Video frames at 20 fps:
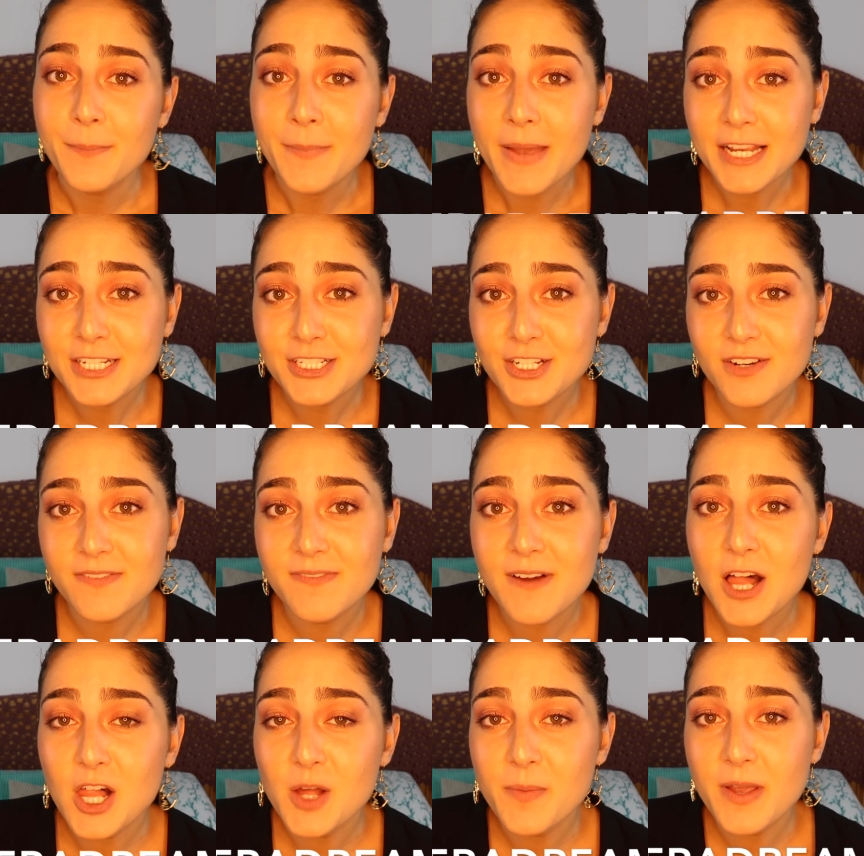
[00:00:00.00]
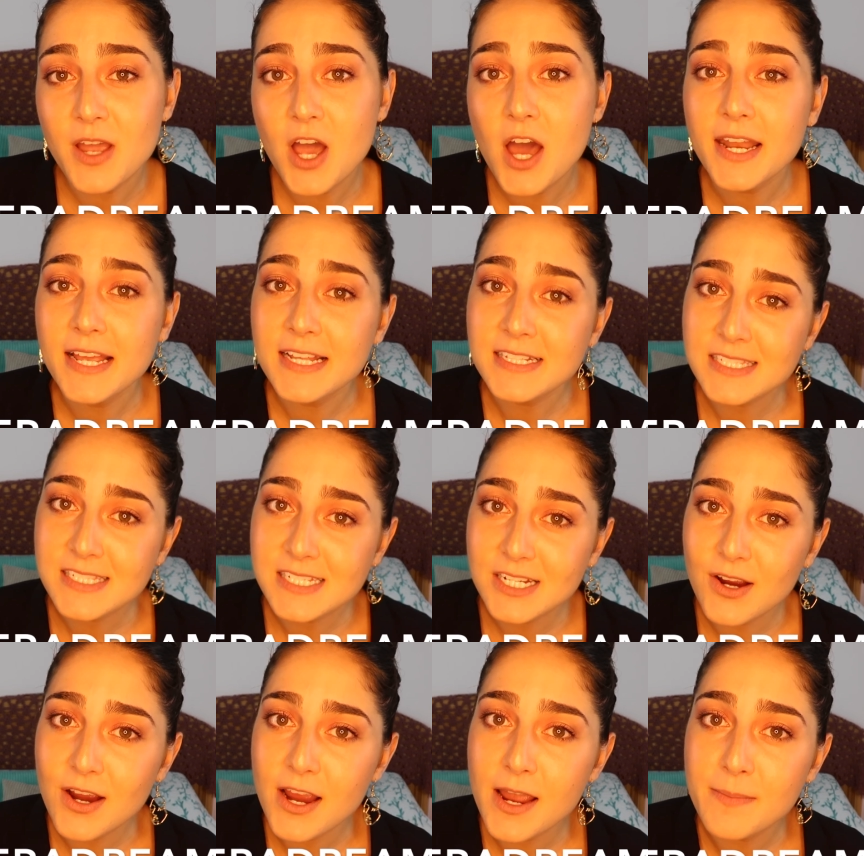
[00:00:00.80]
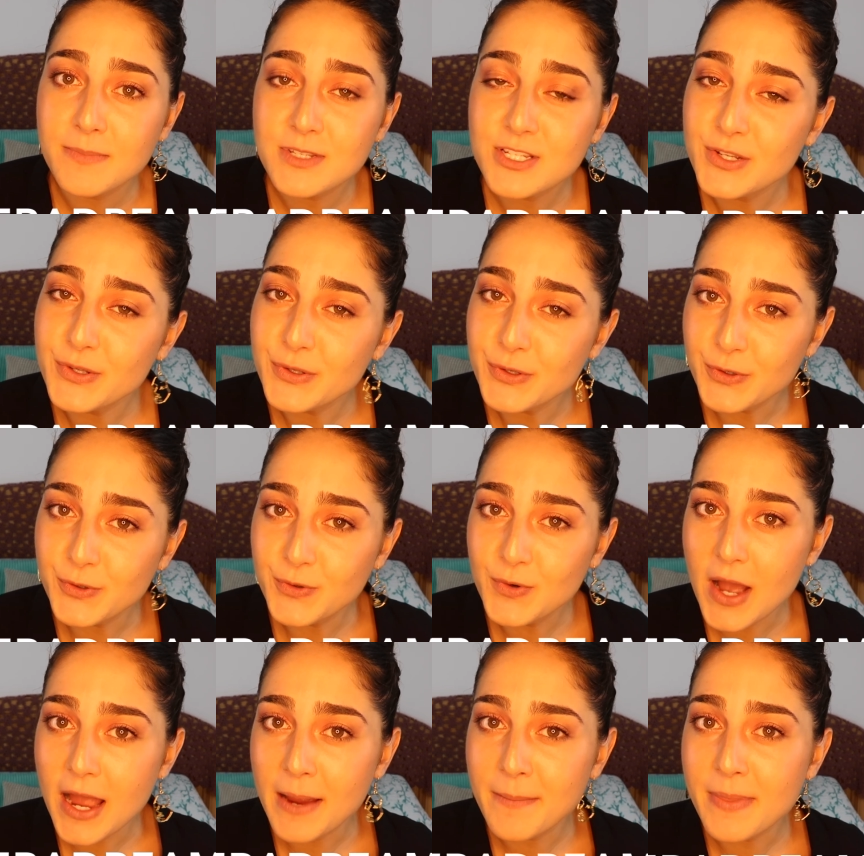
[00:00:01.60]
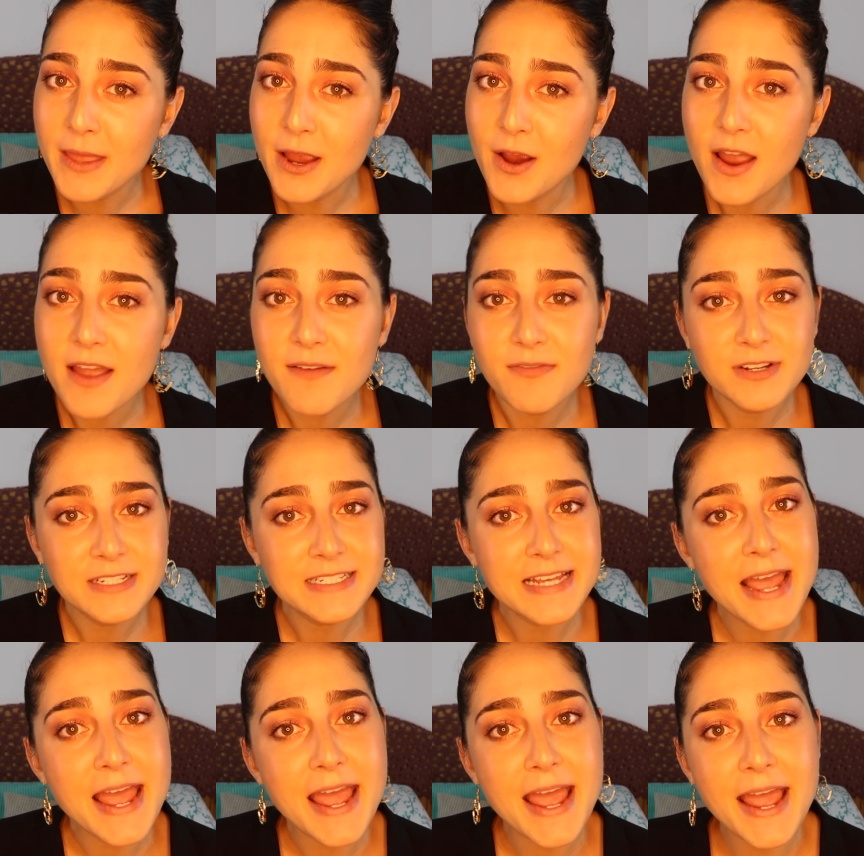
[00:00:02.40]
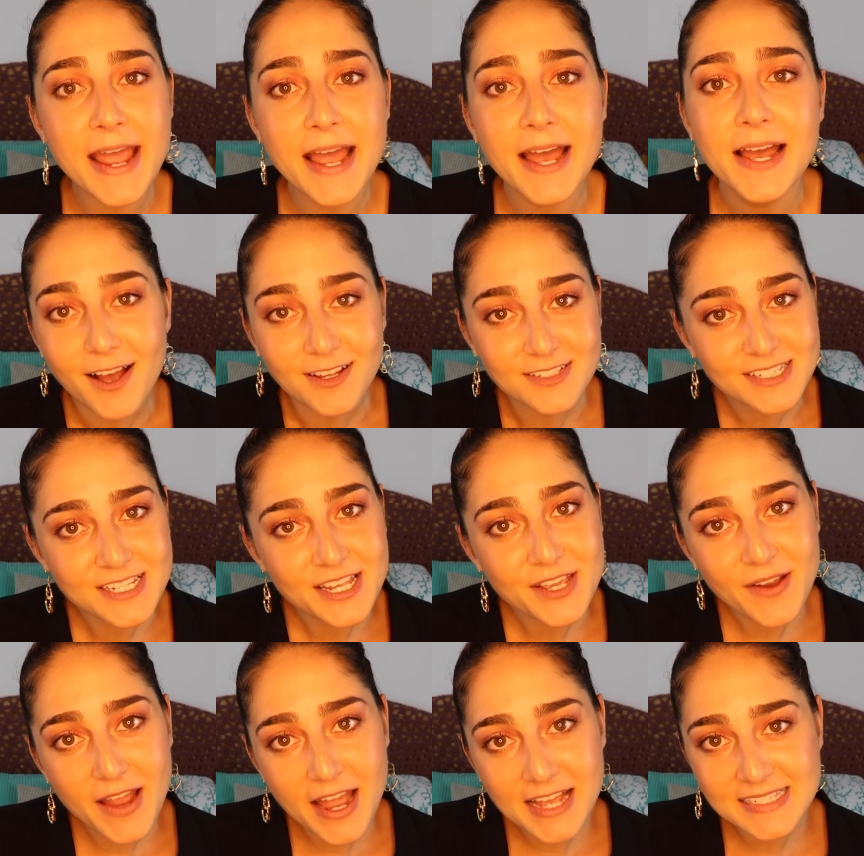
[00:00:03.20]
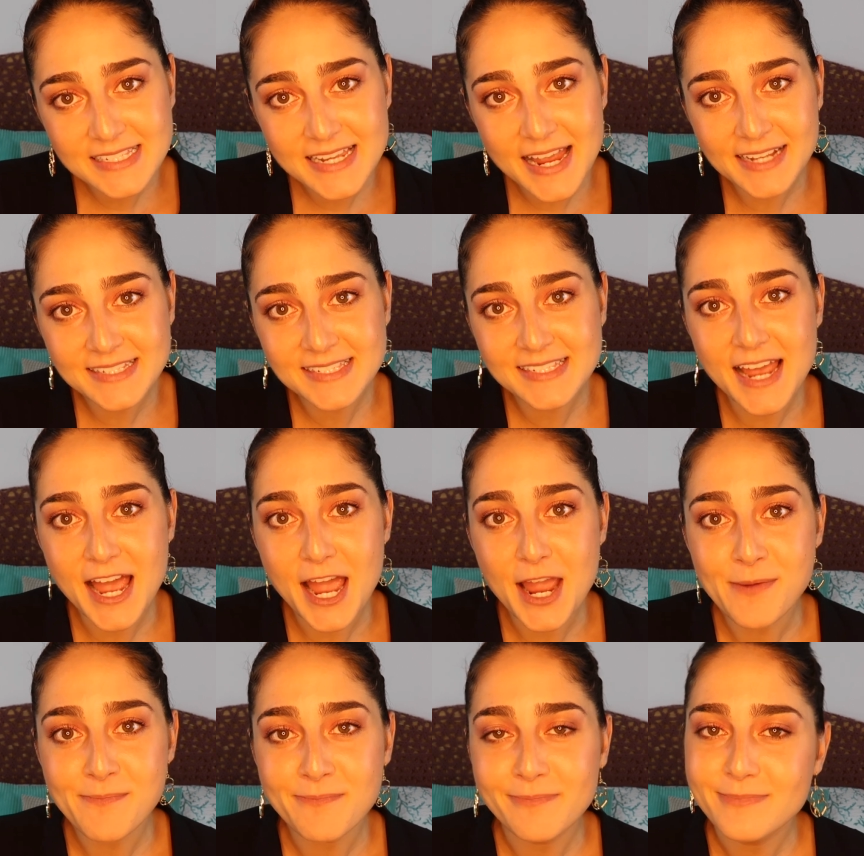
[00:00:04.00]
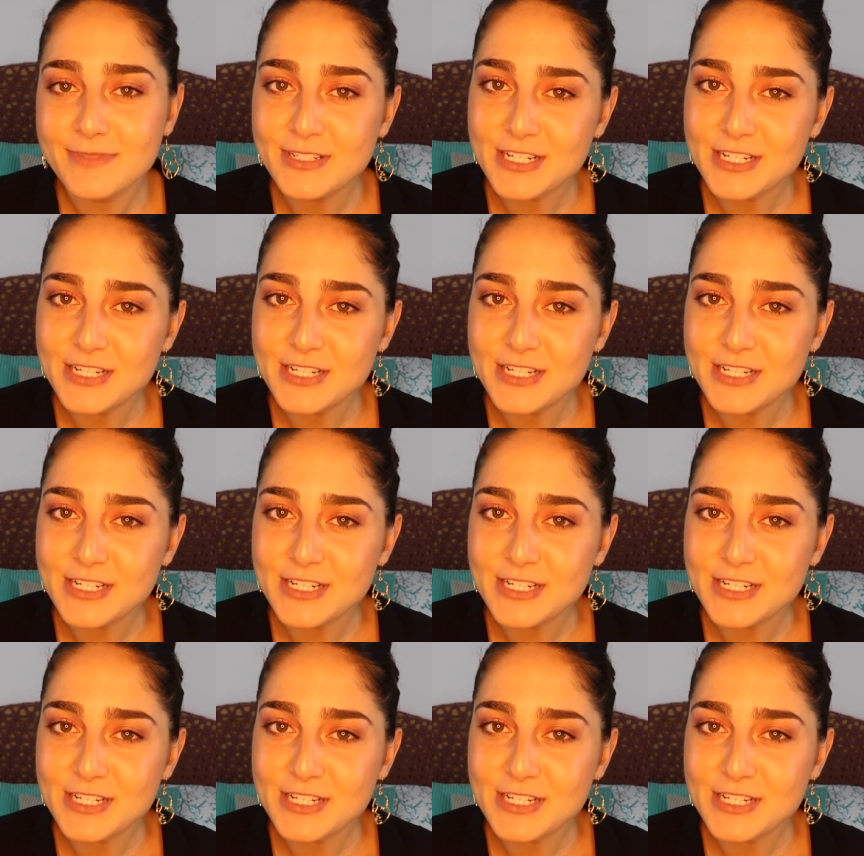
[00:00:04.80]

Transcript: Make sure to follow me on Instagram too. I'm there every day. I'll see you guys next time.